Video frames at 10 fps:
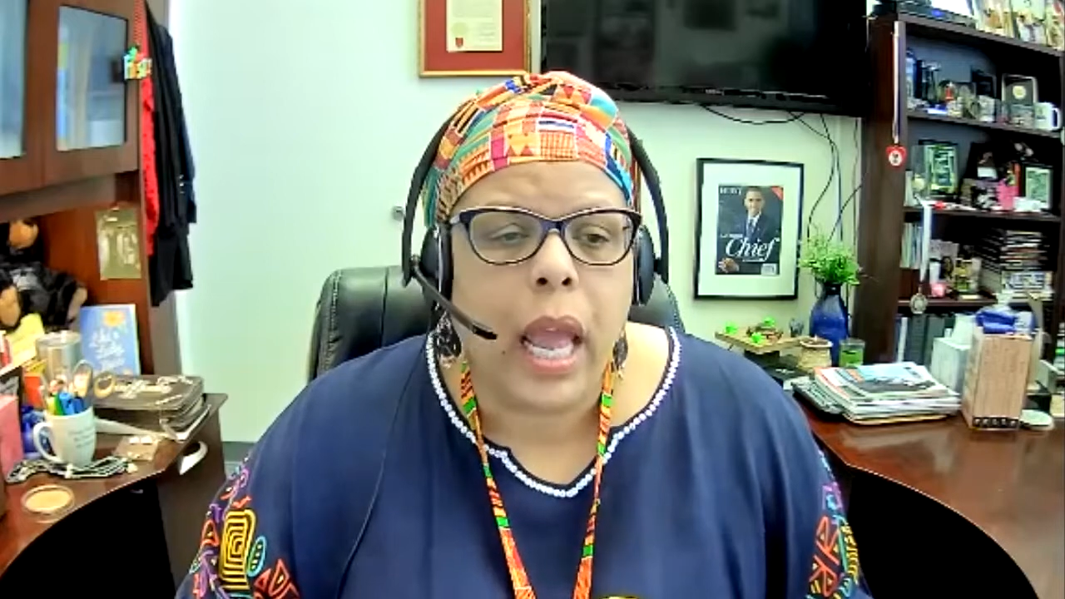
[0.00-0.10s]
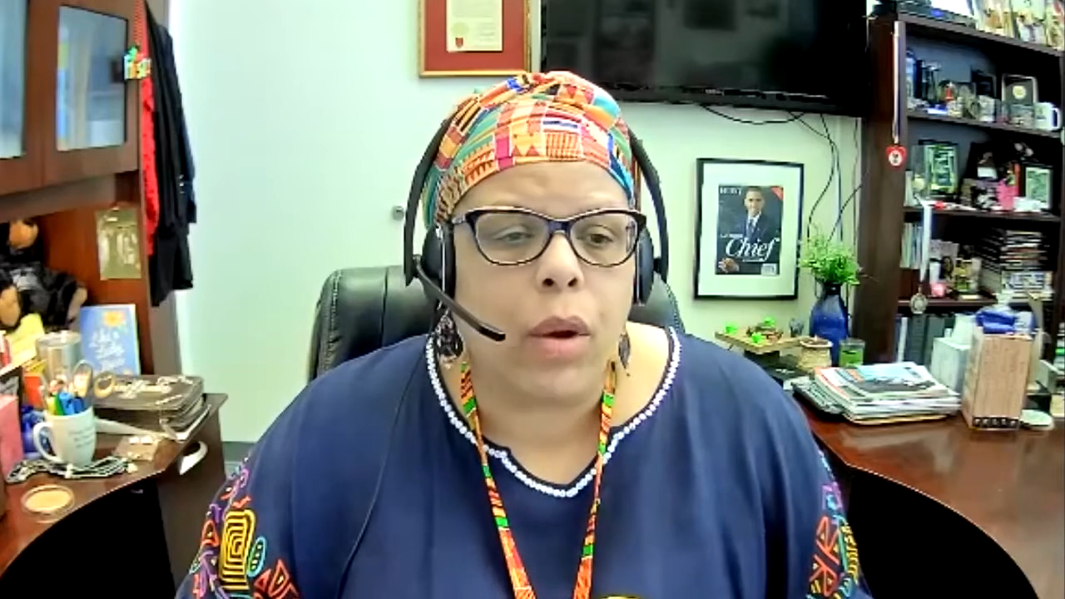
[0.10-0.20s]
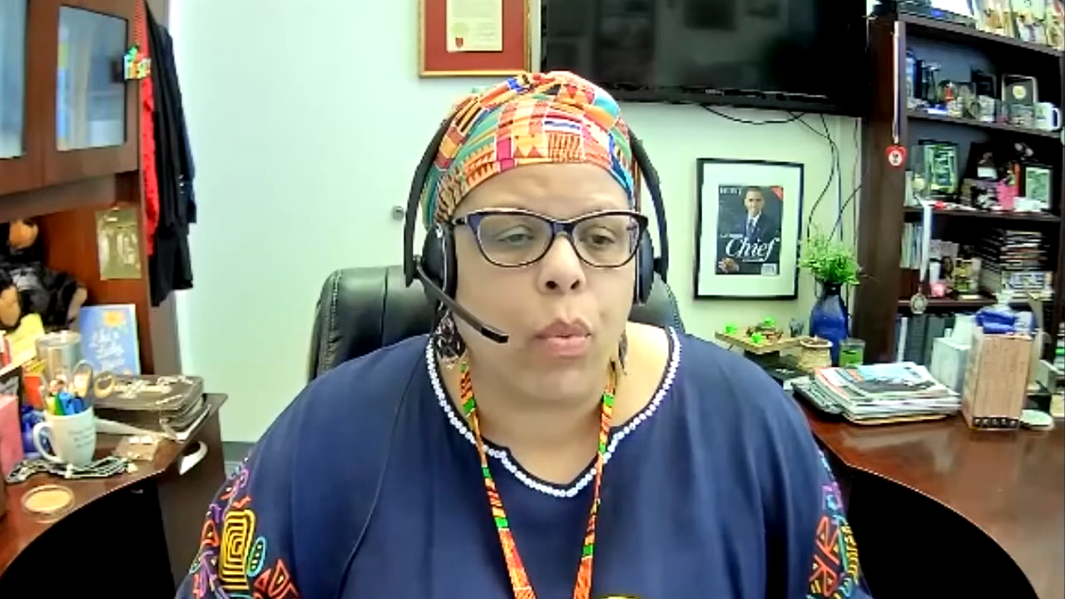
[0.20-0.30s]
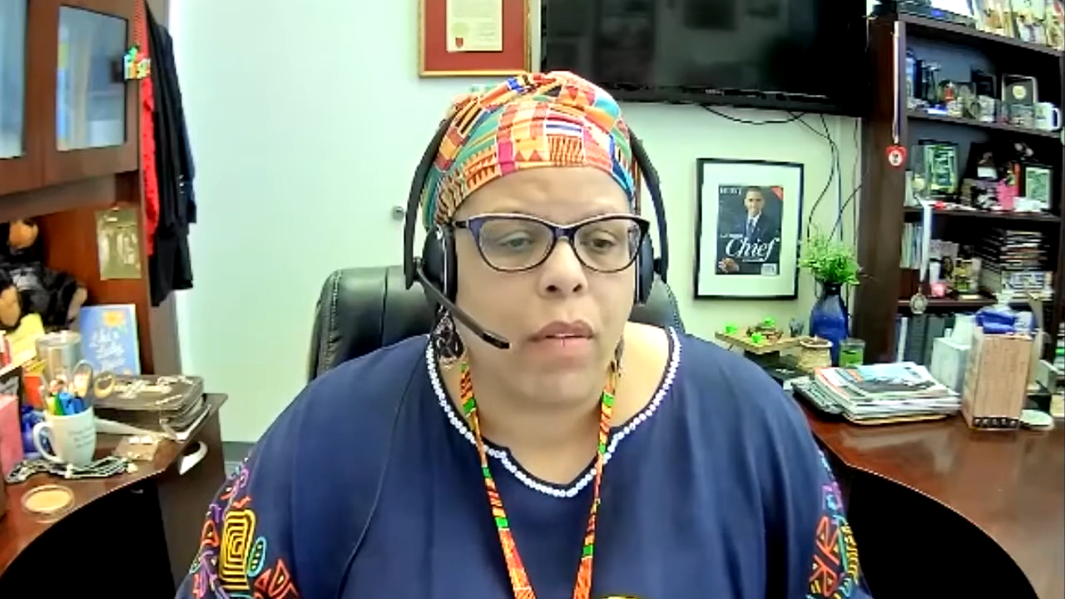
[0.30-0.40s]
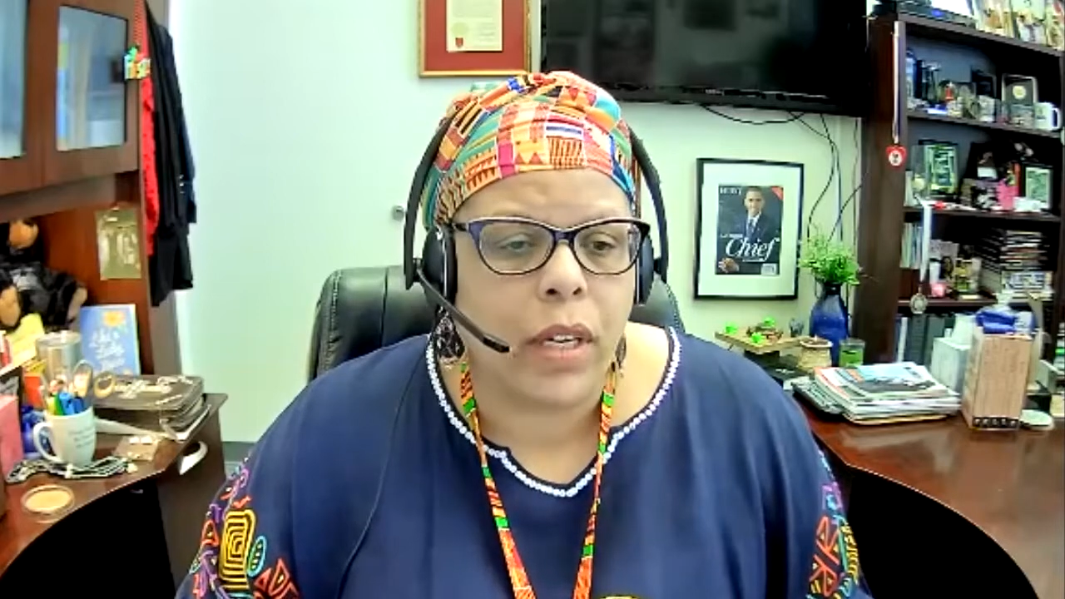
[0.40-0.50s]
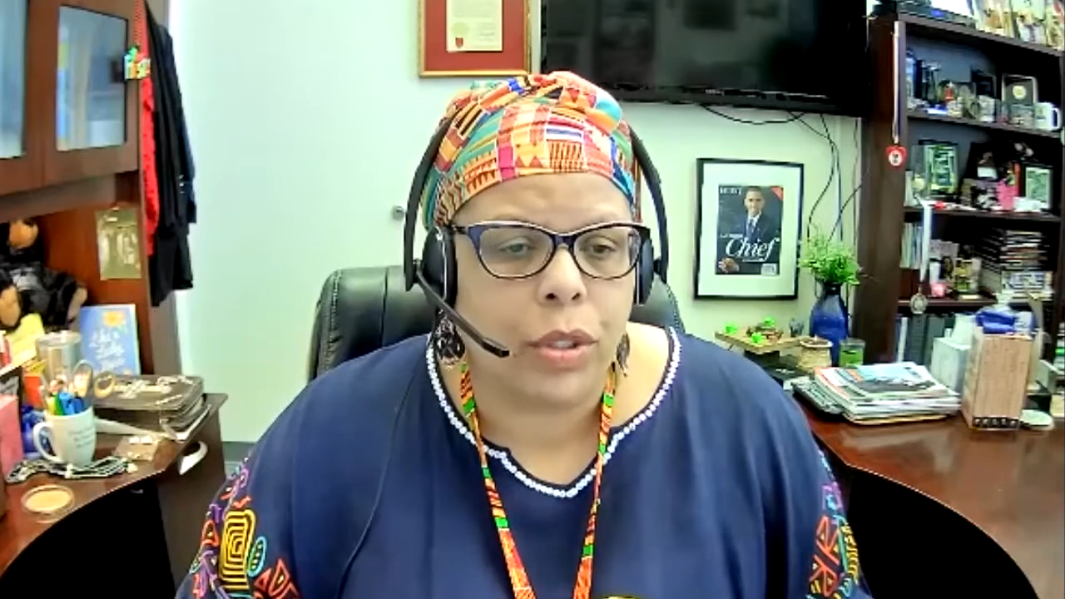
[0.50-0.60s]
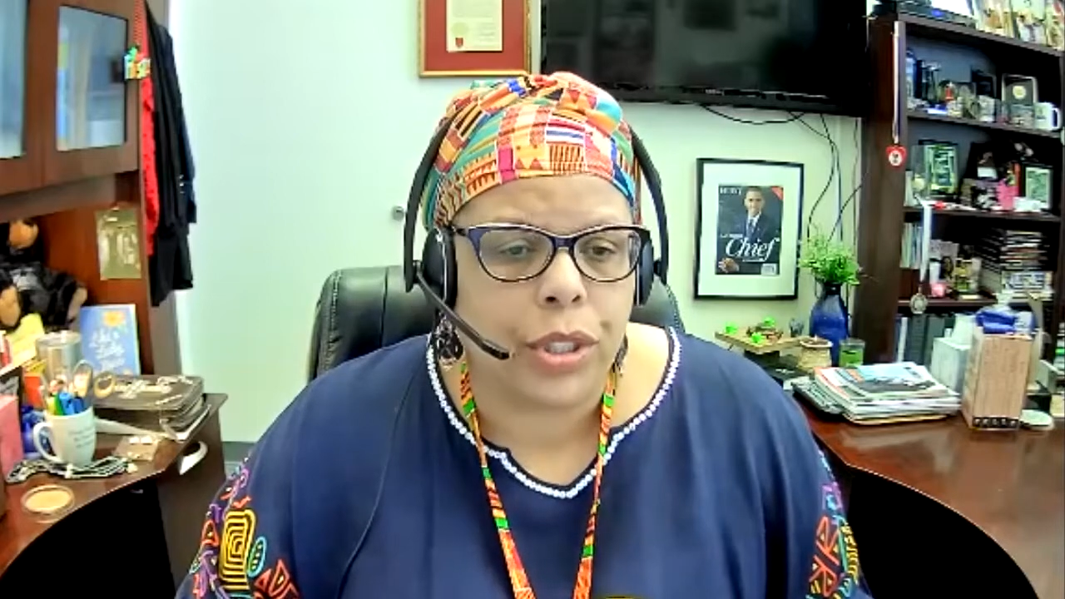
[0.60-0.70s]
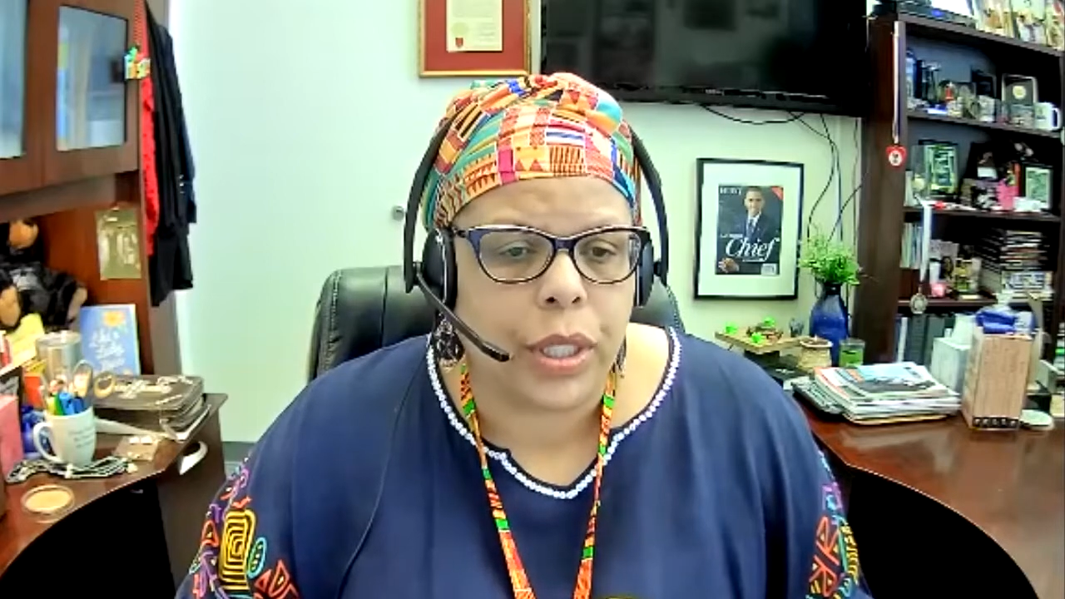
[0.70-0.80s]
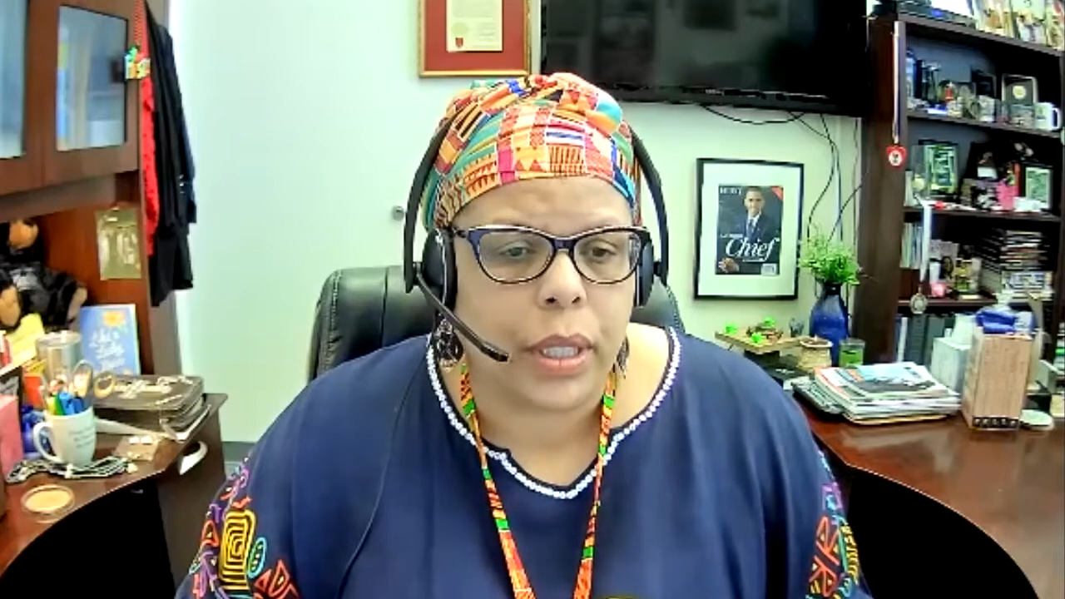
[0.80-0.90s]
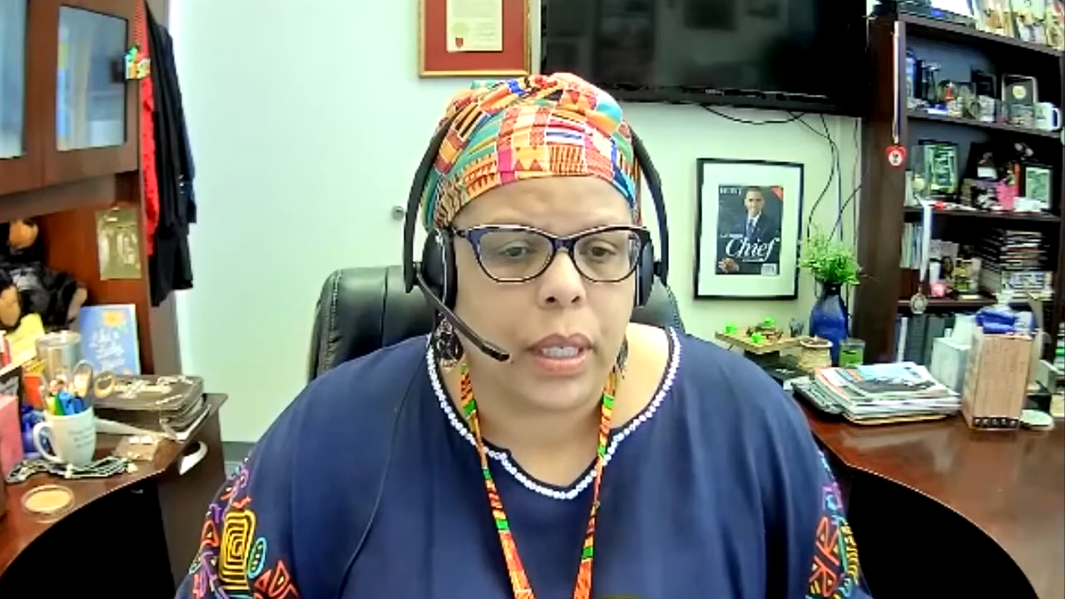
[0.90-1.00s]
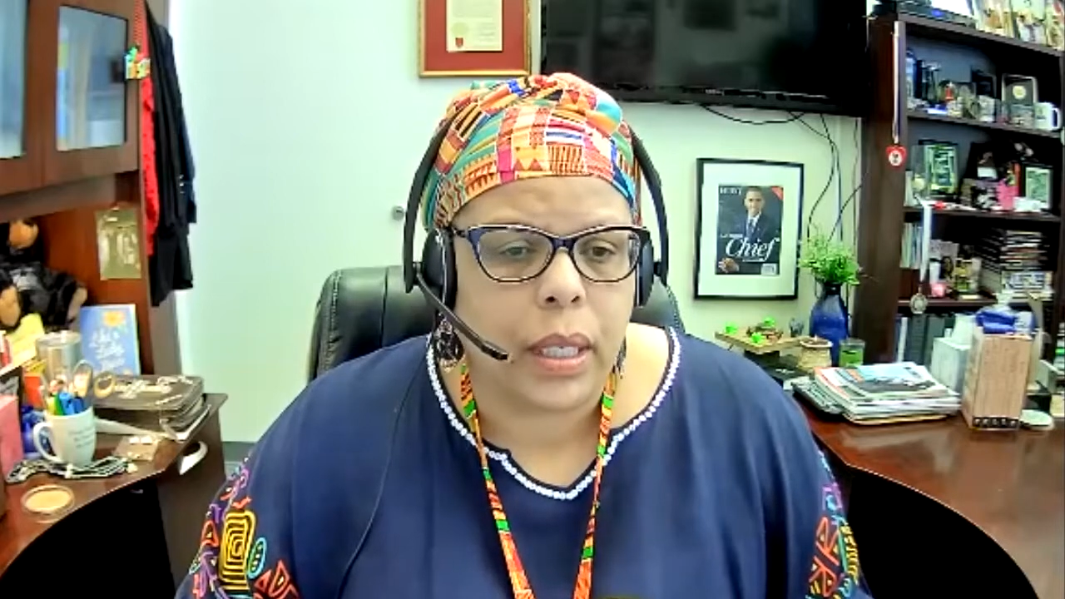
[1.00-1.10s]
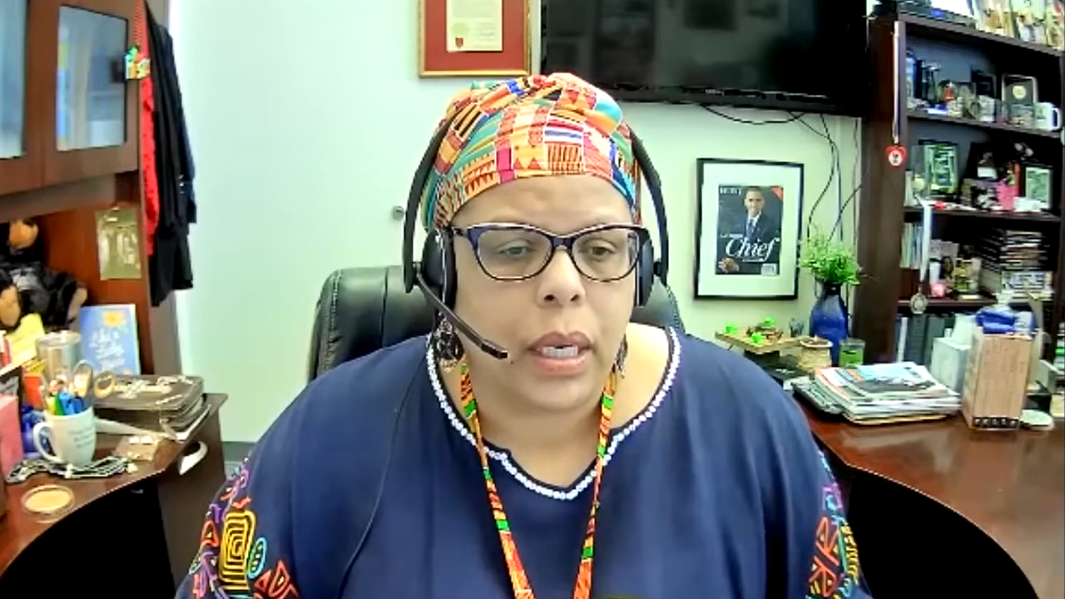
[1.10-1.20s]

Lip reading: and revolution